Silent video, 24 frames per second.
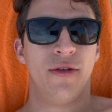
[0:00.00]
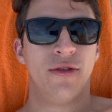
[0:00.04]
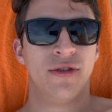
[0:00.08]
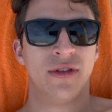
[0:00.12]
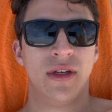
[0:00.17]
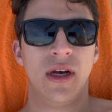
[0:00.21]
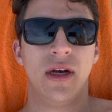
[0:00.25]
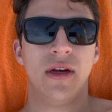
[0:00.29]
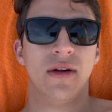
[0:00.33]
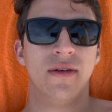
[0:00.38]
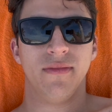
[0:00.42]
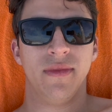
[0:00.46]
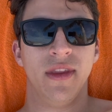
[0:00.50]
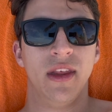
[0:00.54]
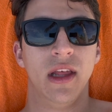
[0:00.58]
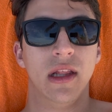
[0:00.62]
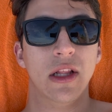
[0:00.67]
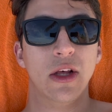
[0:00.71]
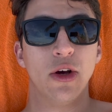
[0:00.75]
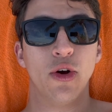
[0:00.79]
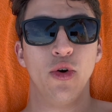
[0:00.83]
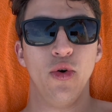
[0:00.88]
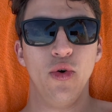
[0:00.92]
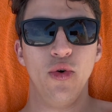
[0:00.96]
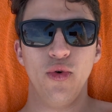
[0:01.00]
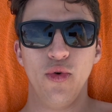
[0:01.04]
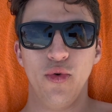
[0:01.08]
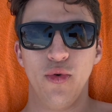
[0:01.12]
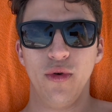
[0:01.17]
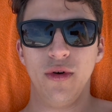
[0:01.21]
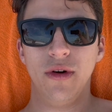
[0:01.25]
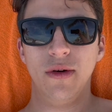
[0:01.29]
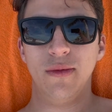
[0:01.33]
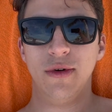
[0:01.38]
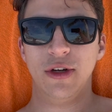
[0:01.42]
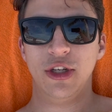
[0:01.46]
side of the
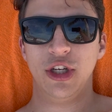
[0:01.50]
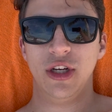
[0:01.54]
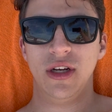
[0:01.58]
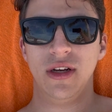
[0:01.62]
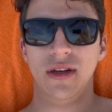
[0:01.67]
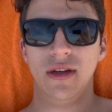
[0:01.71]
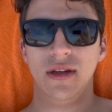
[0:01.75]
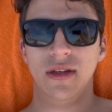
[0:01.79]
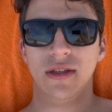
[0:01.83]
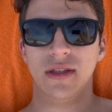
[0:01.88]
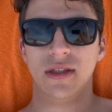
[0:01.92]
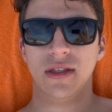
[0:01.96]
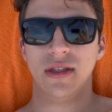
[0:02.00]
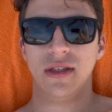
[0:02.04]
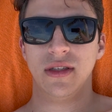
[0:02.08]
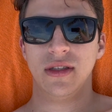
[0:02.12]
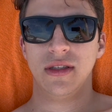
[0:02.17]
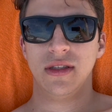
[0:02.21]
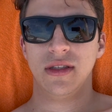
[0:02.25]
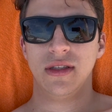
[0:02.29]
lagoon, which is,